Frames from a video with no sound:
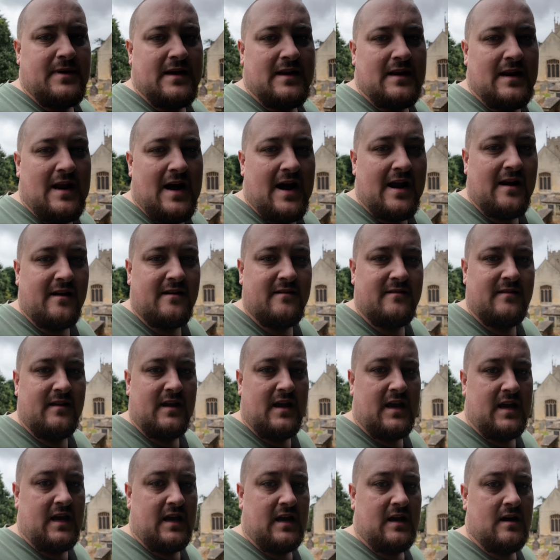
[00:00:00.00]
been like
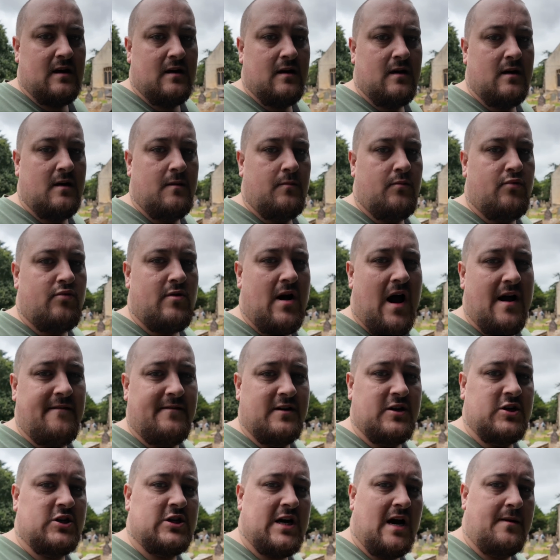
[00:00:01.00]
the
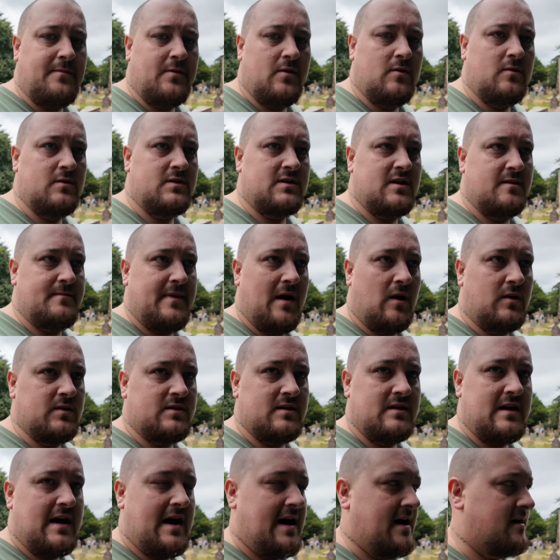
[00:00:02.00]
private chapel to
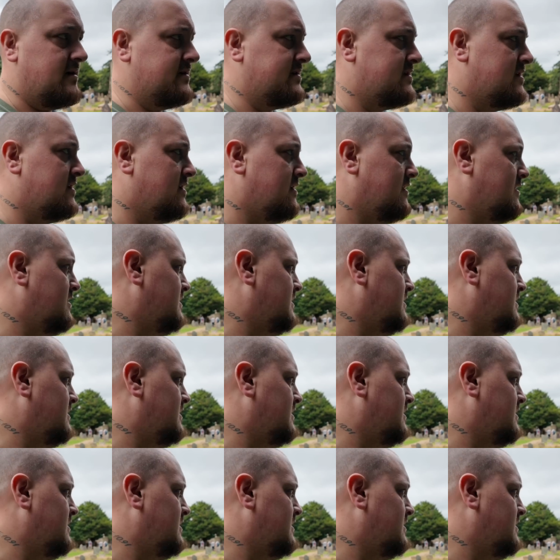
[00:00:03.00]
Belton House.